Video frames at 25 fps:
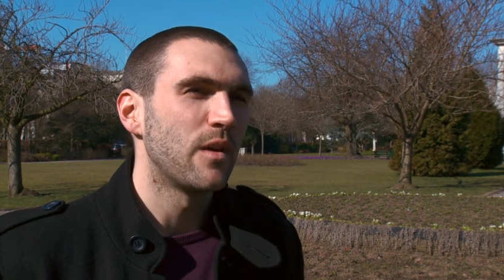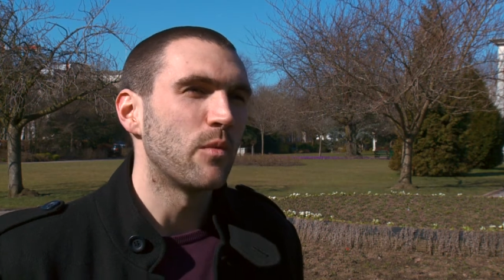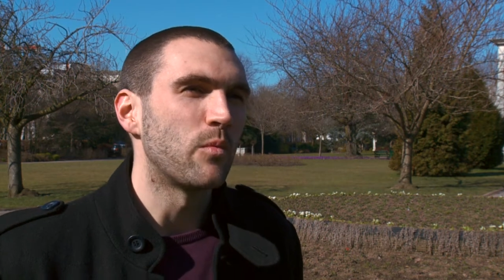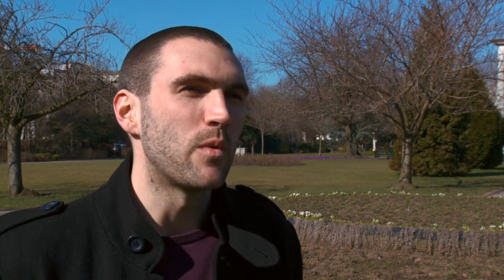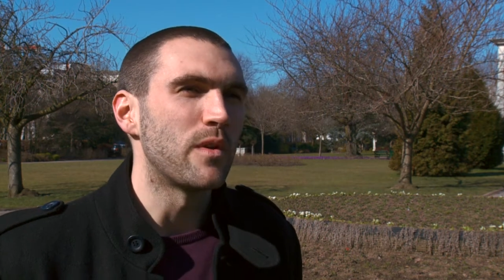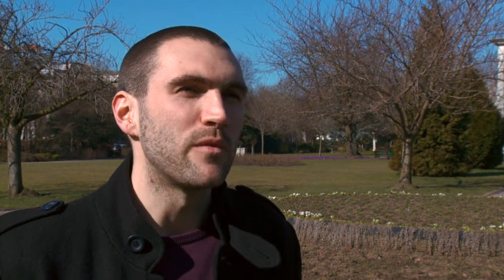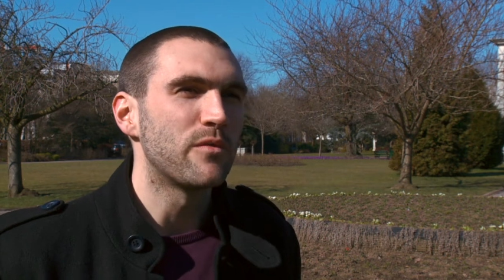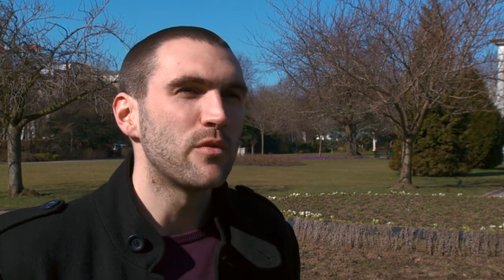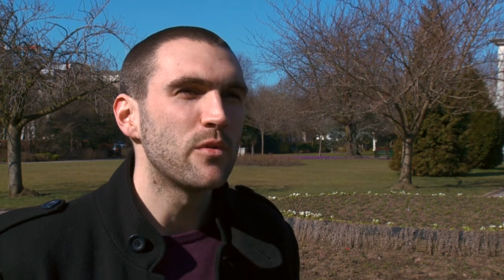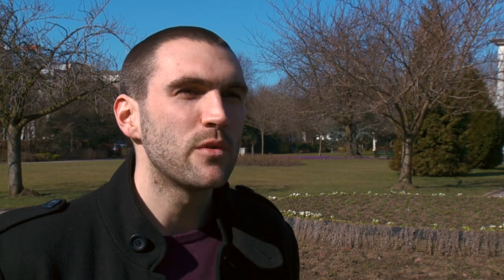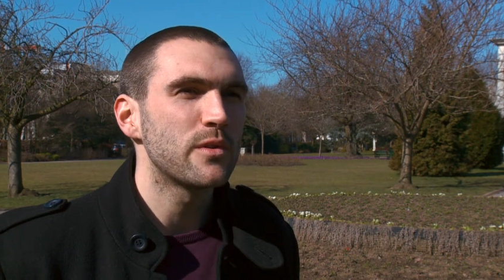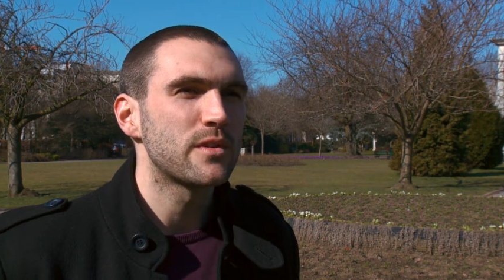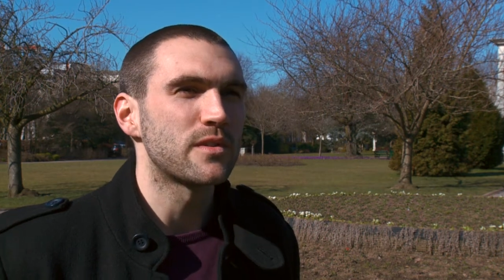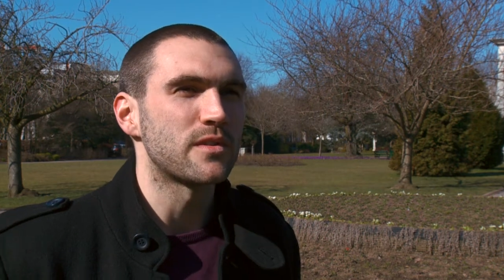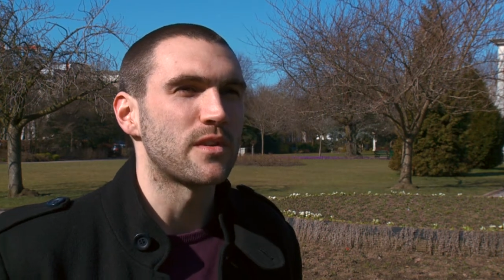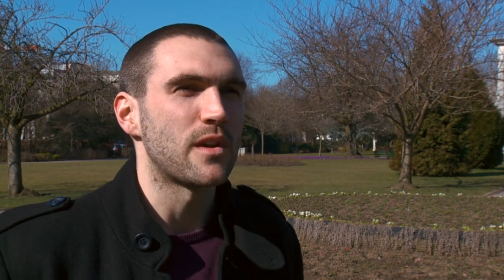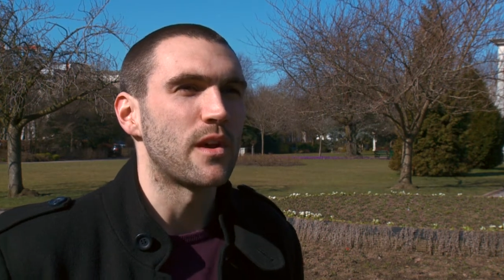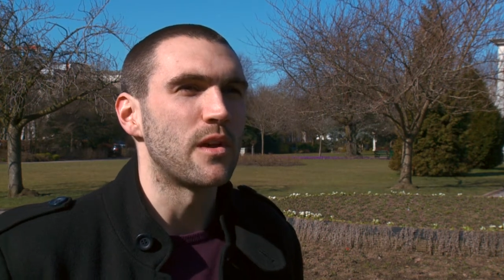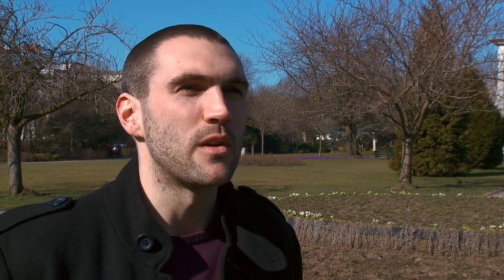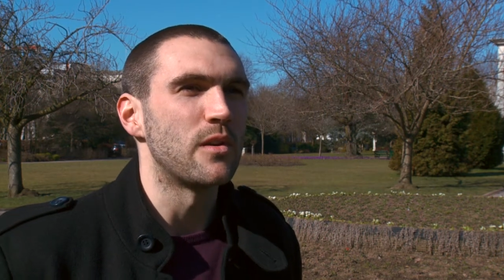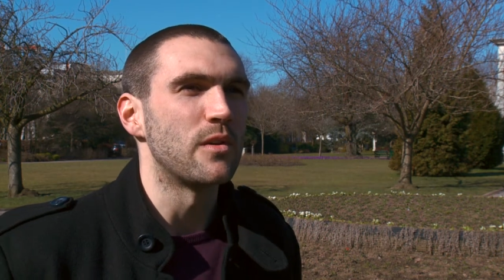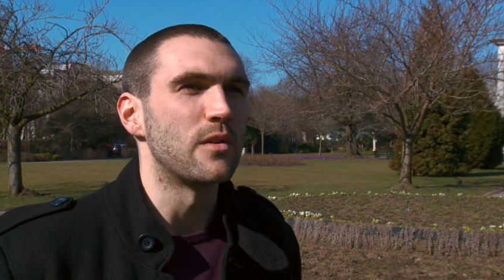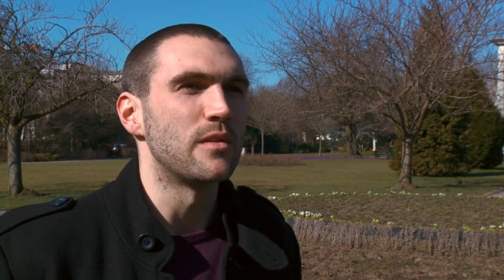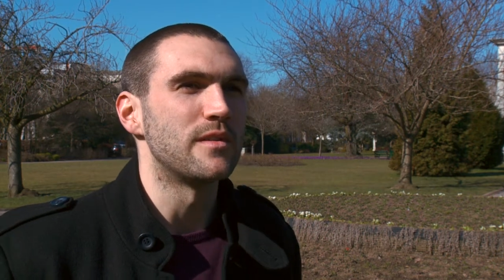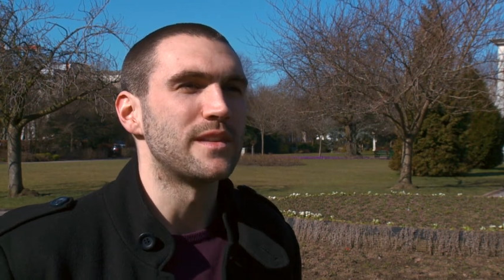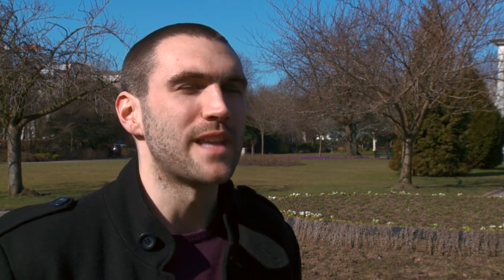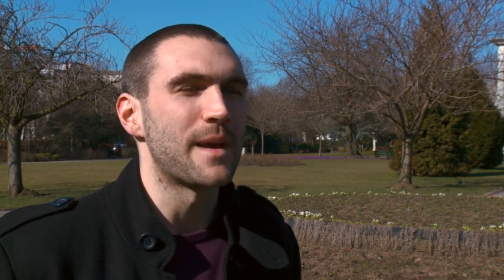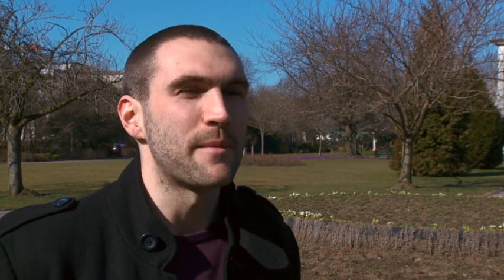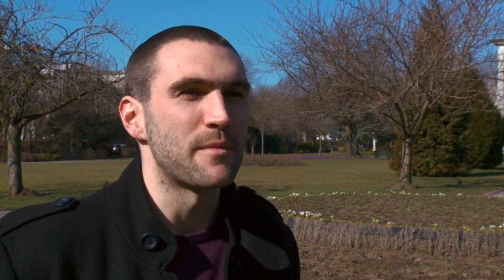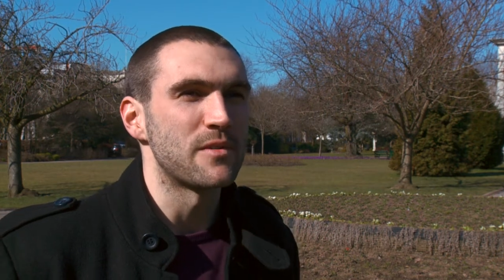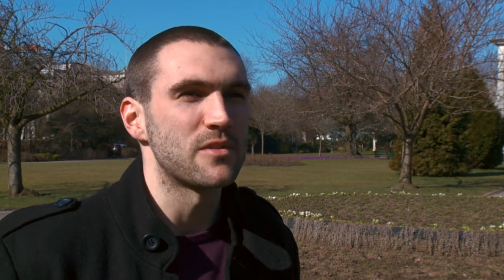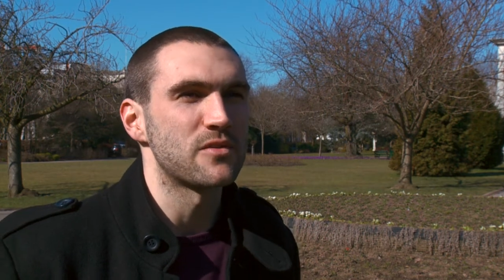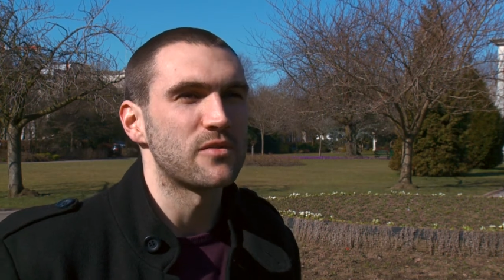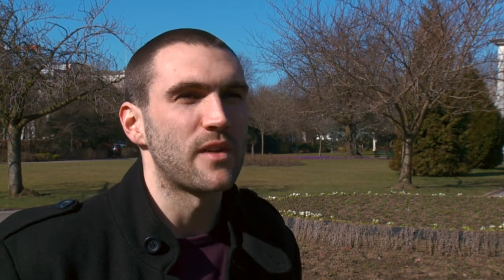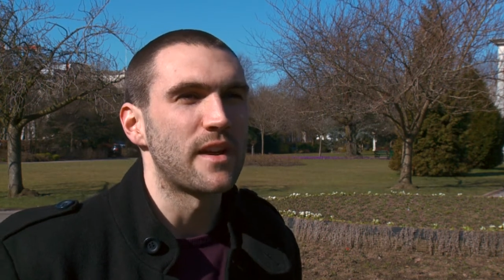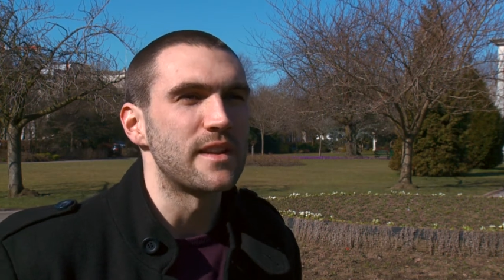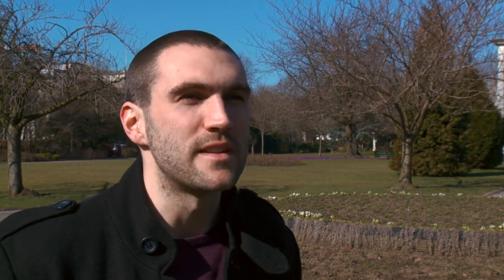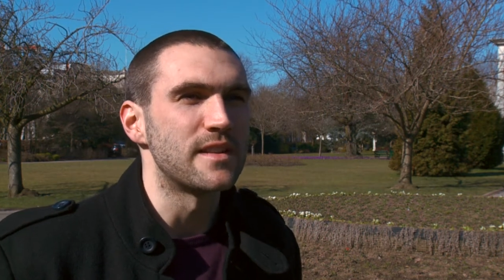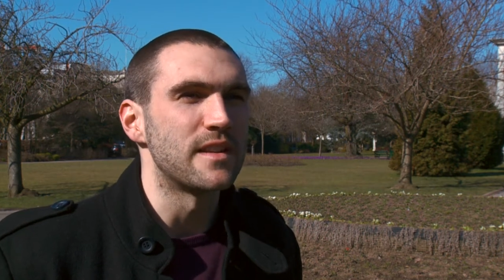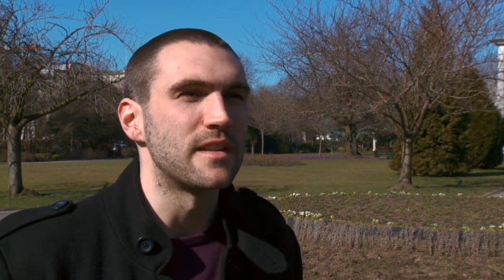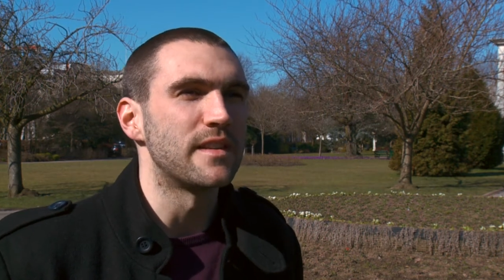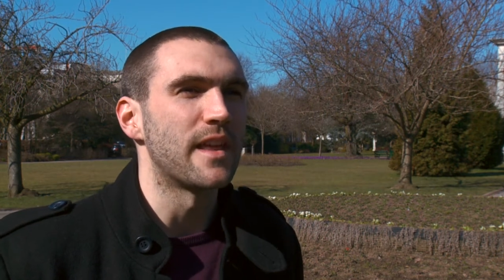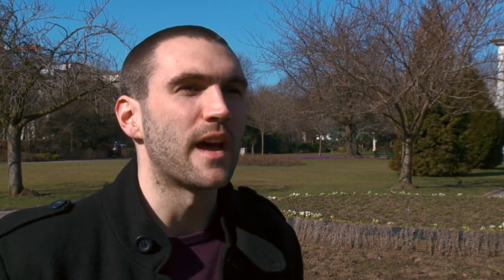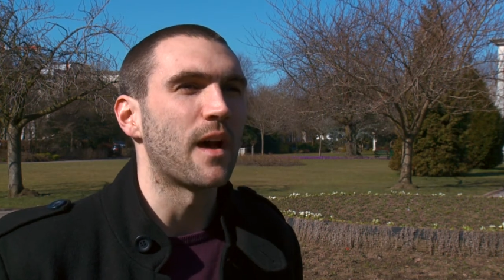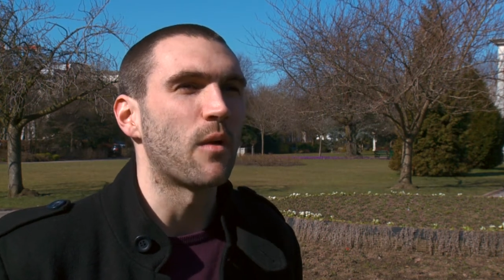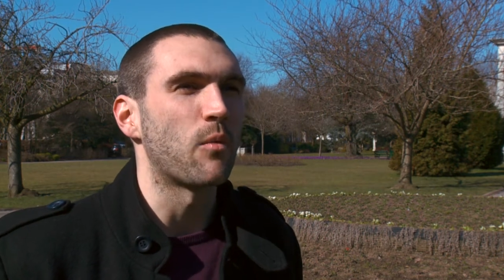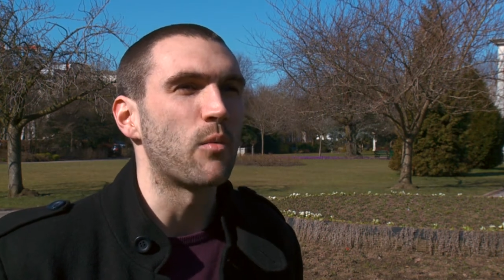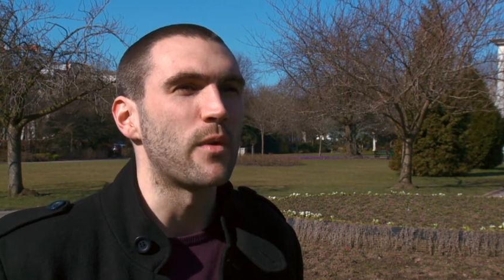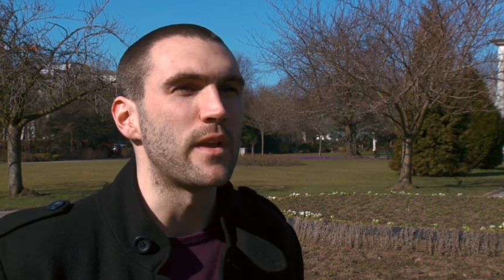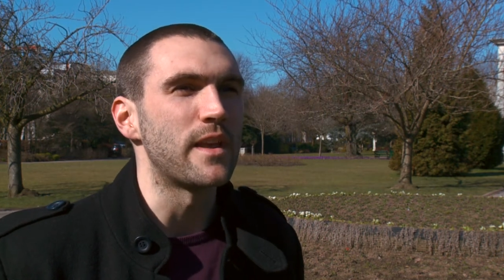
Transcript: We've also demonstrated that